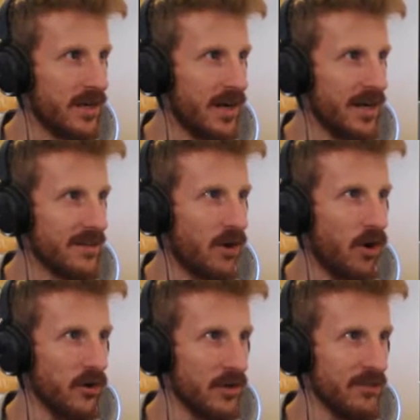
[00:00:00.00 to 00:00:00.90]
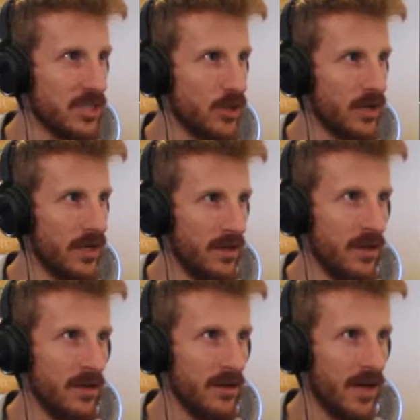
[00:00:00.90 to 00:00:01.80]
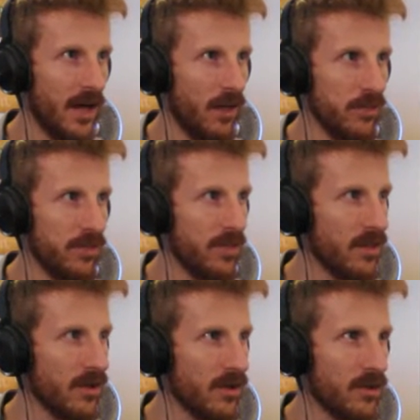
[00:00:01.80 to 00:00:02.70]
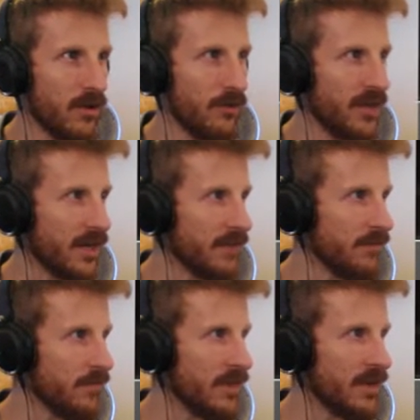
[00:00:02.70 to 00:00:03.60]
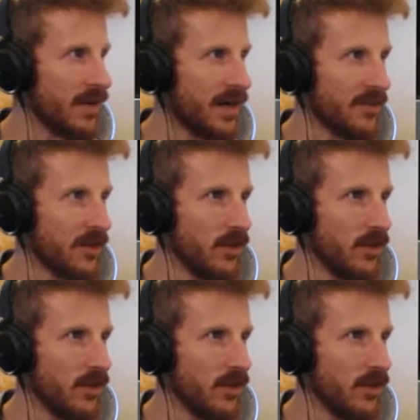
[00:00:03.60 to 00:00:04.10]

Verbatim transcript: Uh, all your inventory, health, clothing. Uh, and the